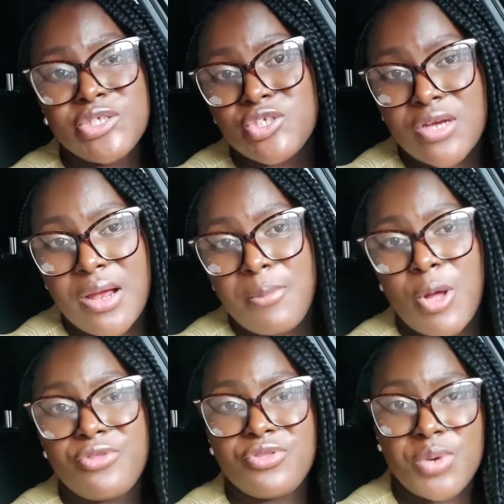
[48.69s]
to talk
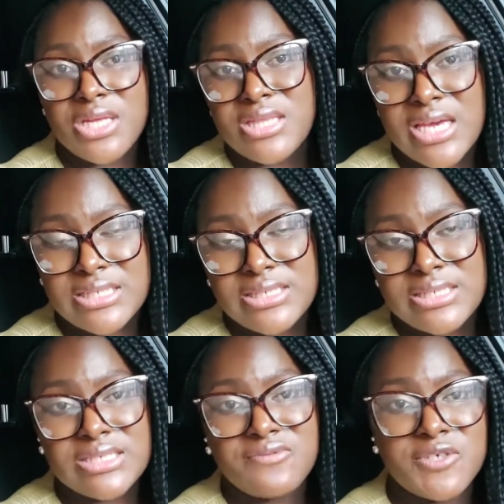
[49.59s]
about three things in
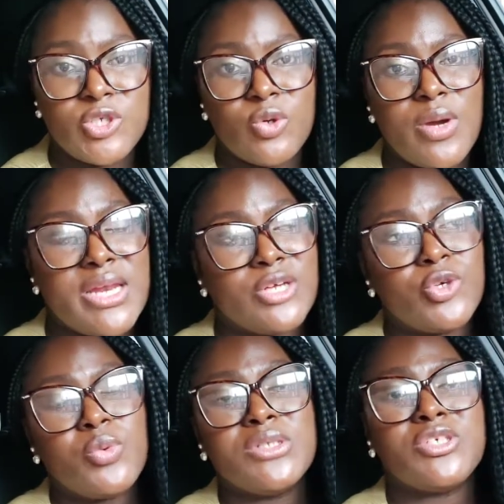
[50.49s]
this video, and I
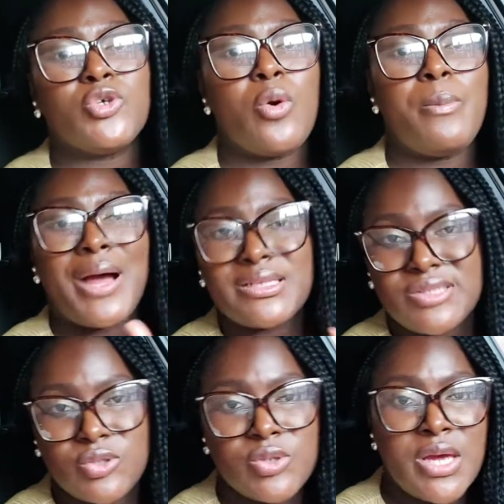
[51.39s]
don't want to go back
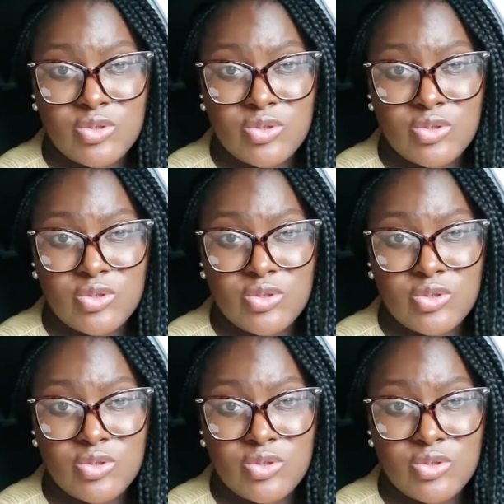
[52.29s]
to